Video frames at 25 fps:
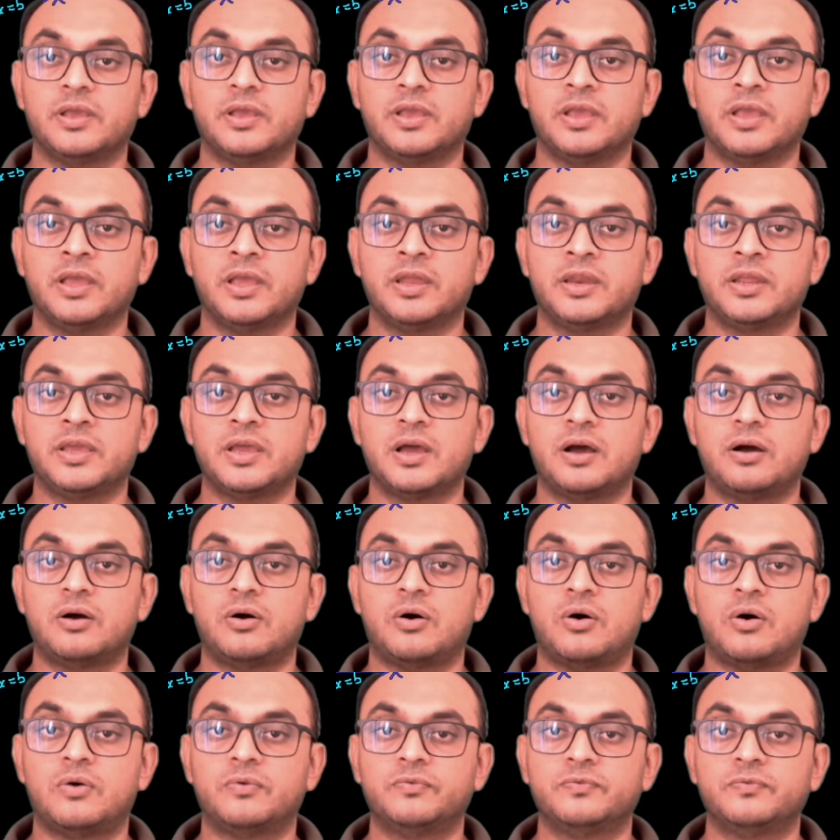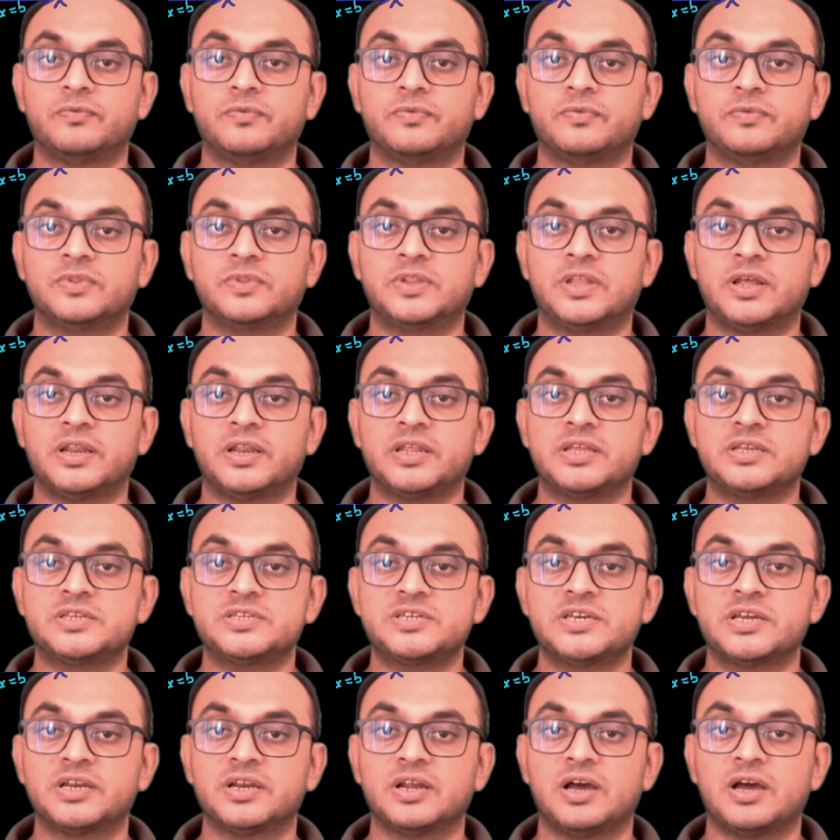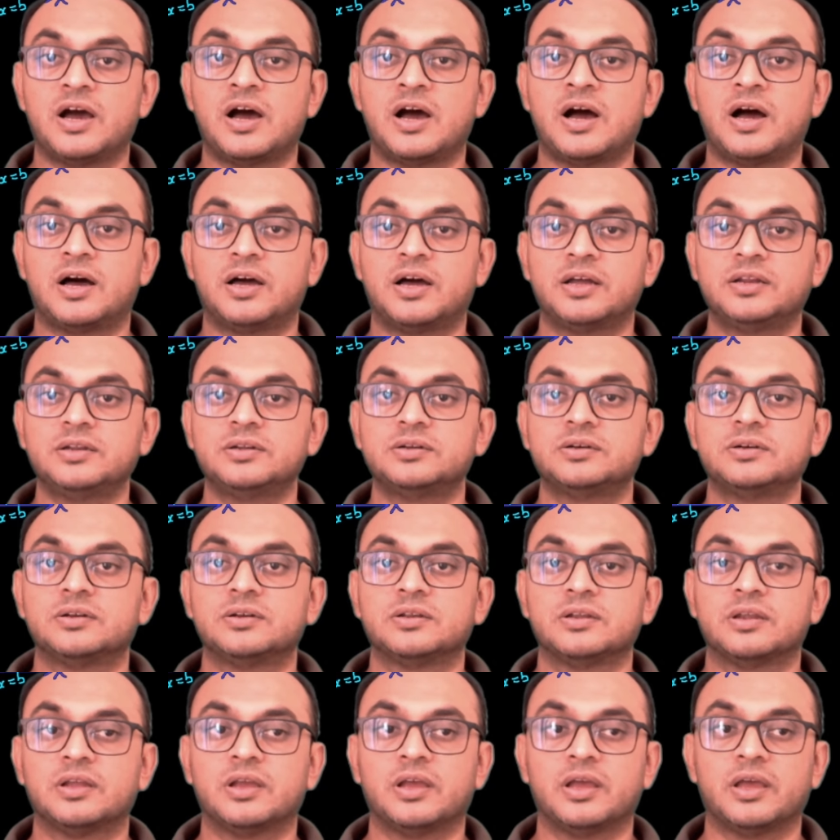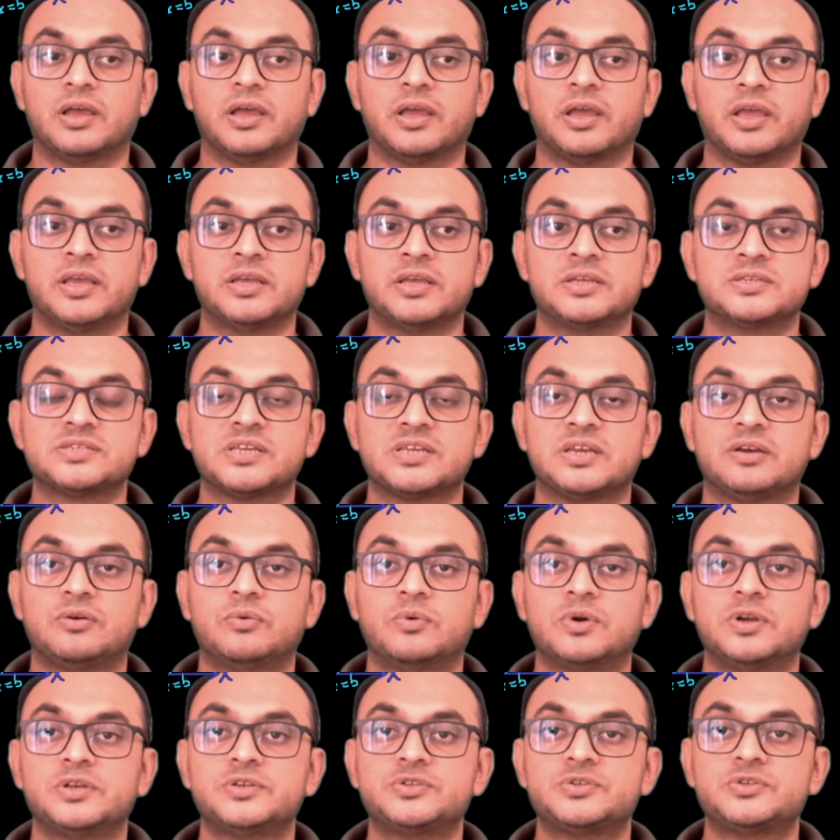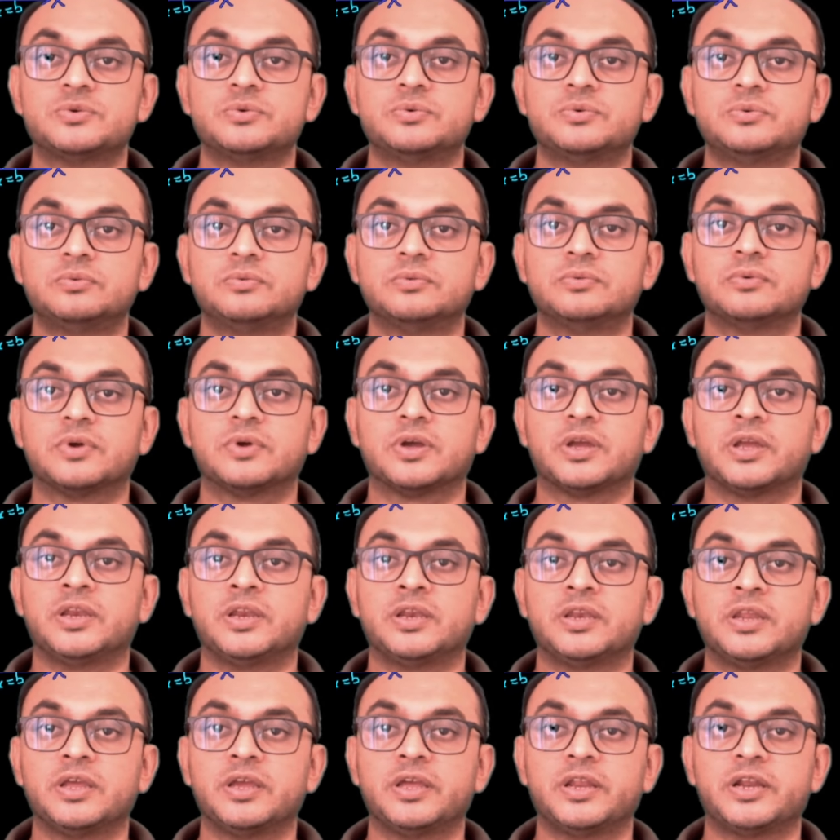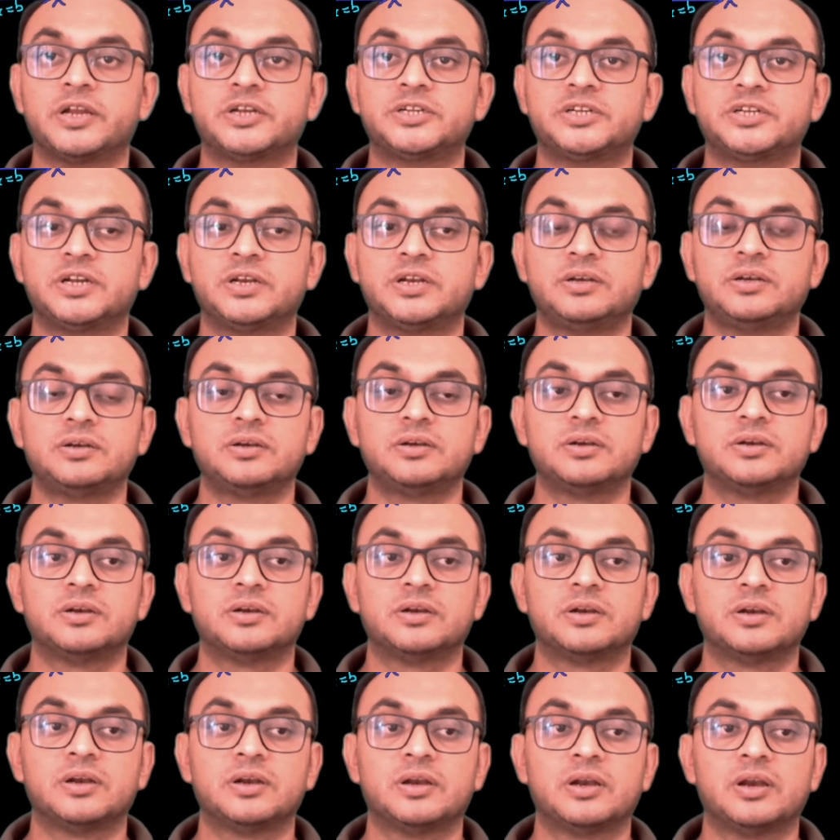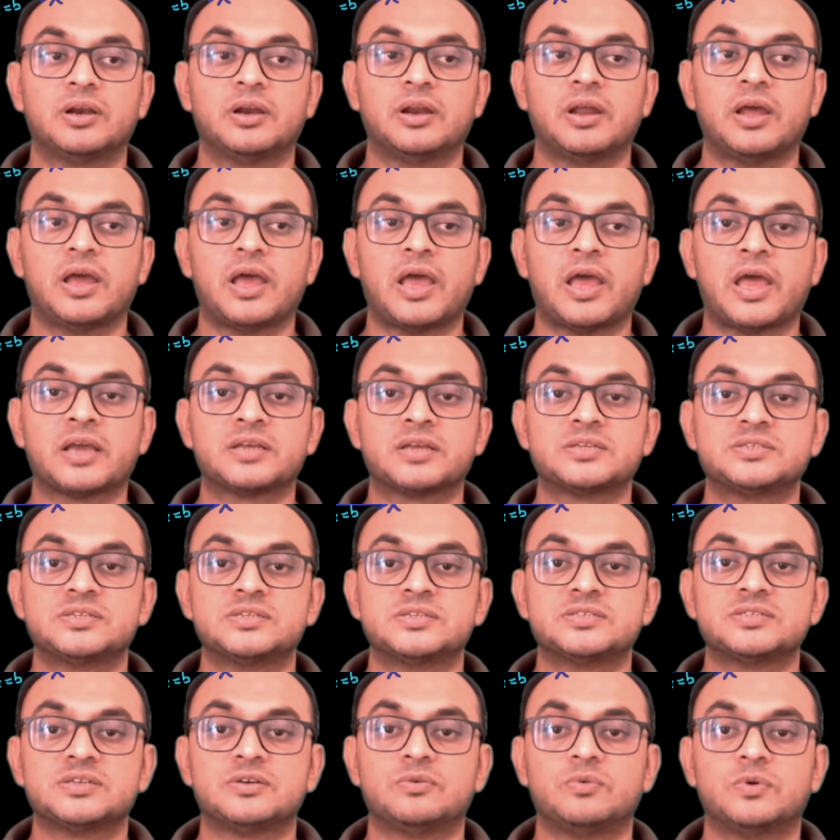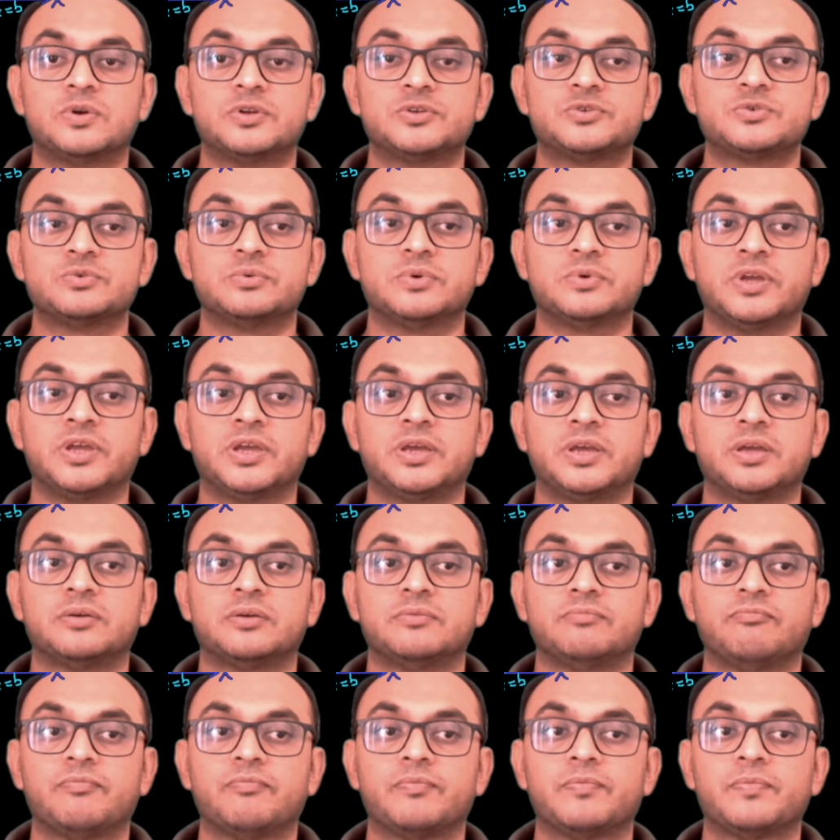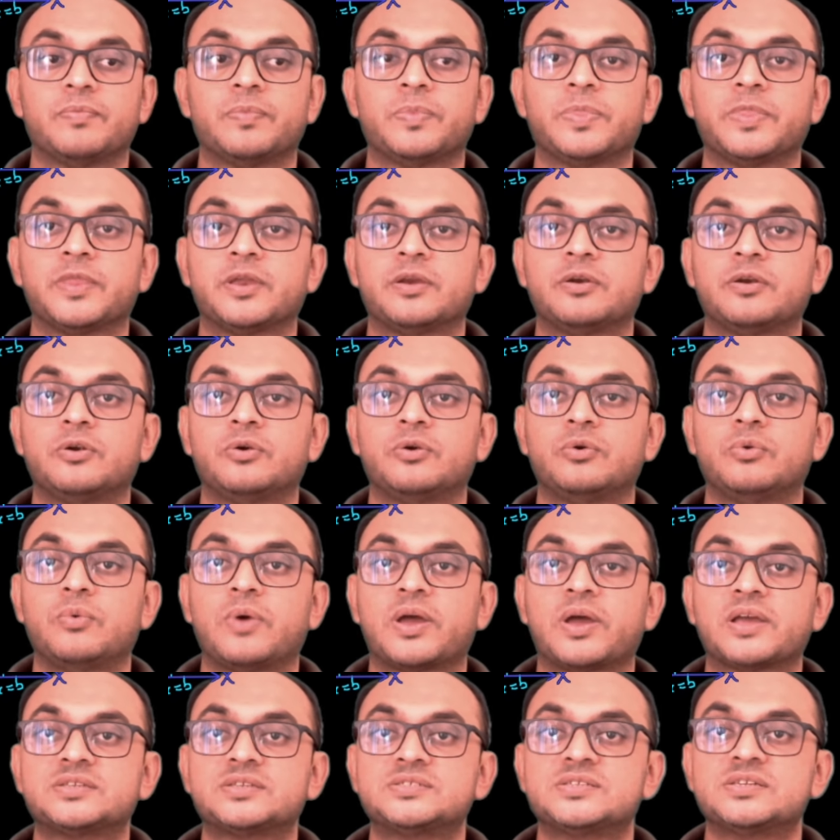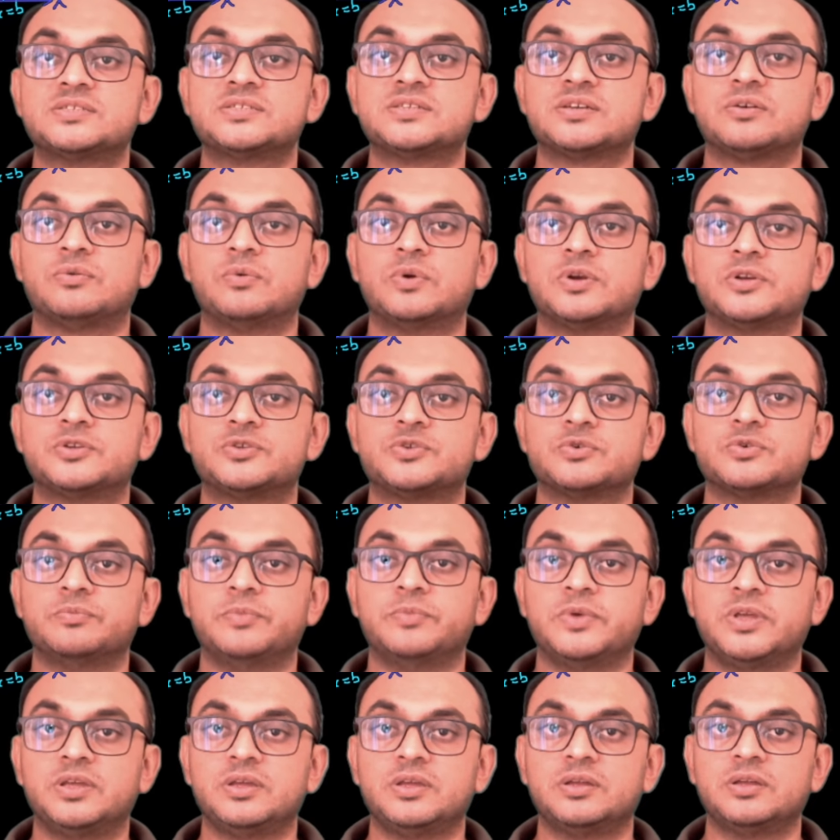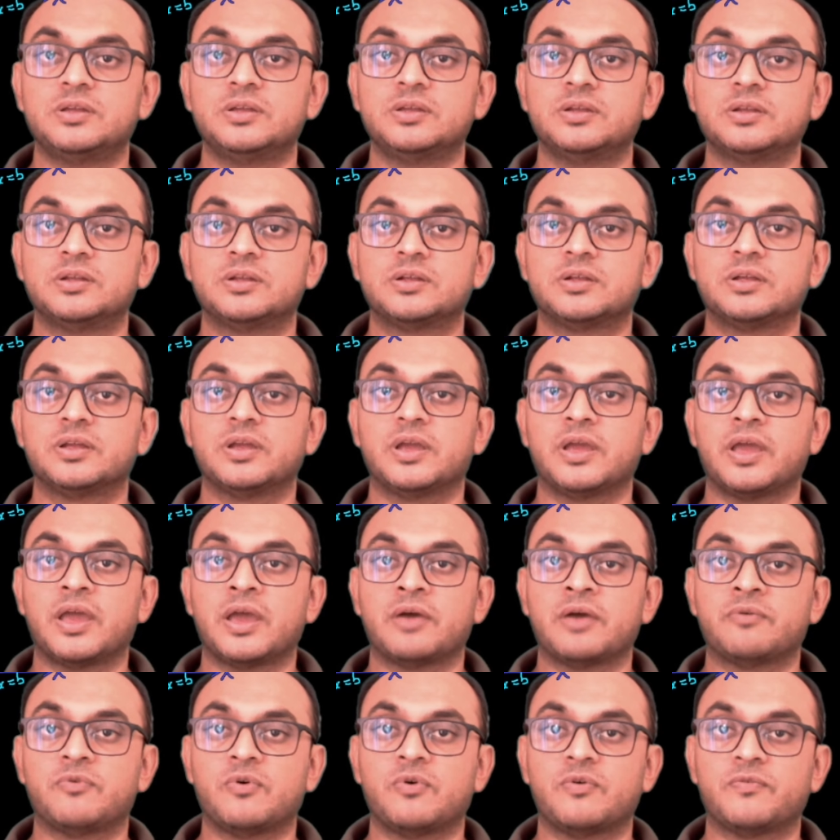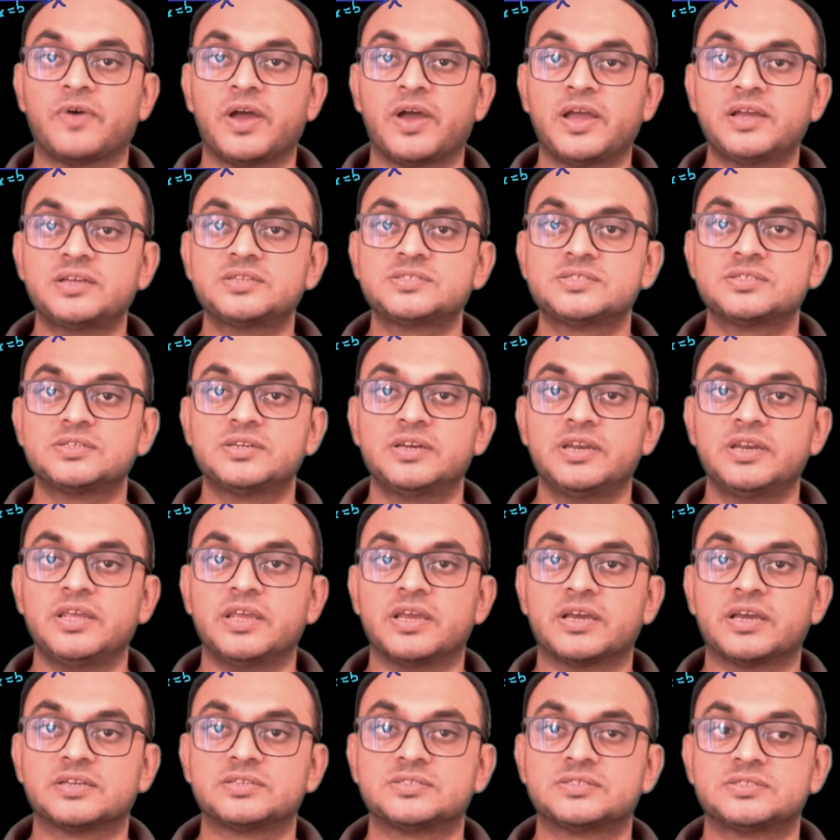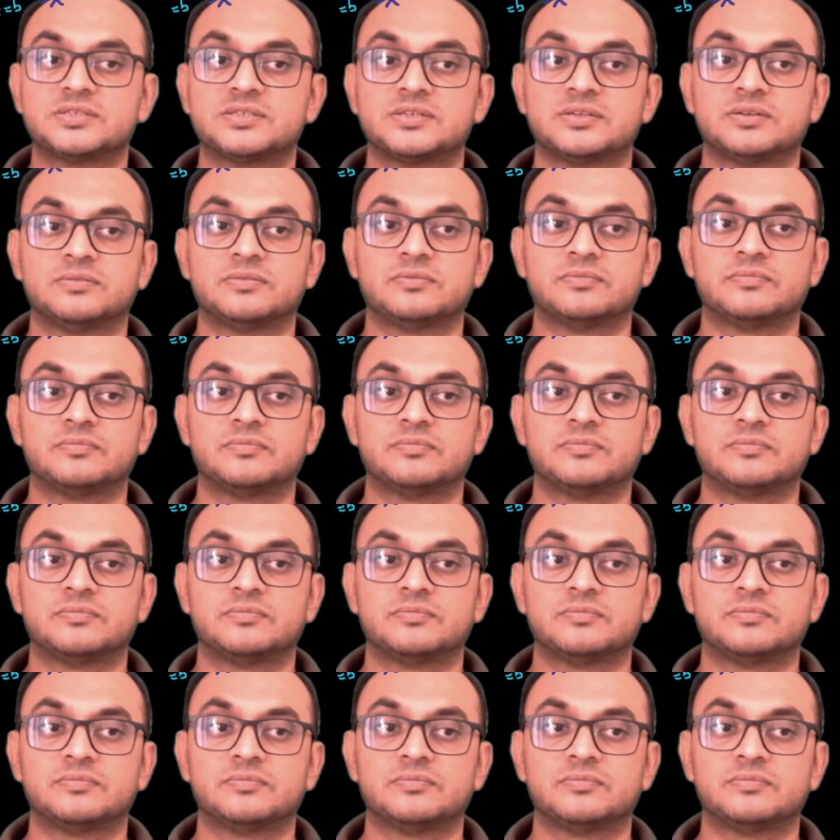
Area of the region R is equal to integration x is equal to a to x is equal to b f of x dx.